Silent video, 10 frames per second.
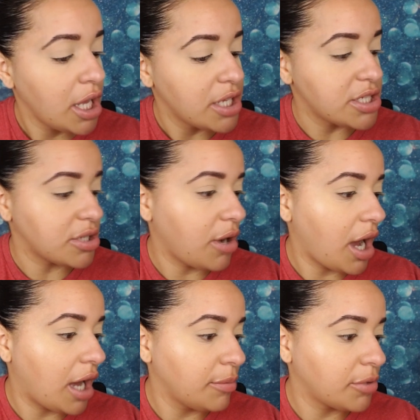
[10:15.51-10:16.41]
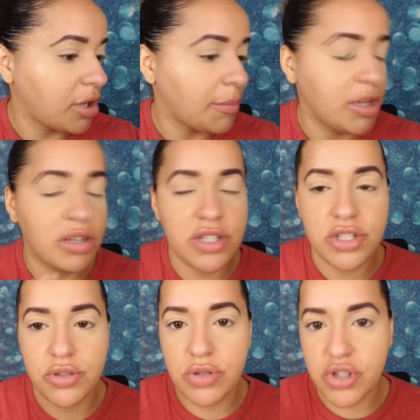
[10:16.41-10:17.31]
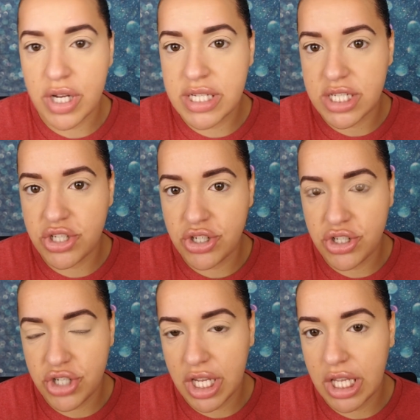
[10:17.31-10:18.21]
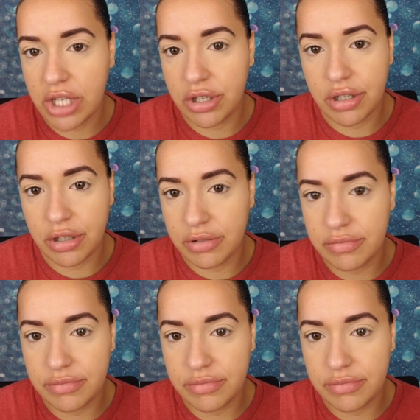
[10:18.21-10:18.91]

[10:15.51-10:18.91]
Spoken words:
So I mean, you can do a transition shade or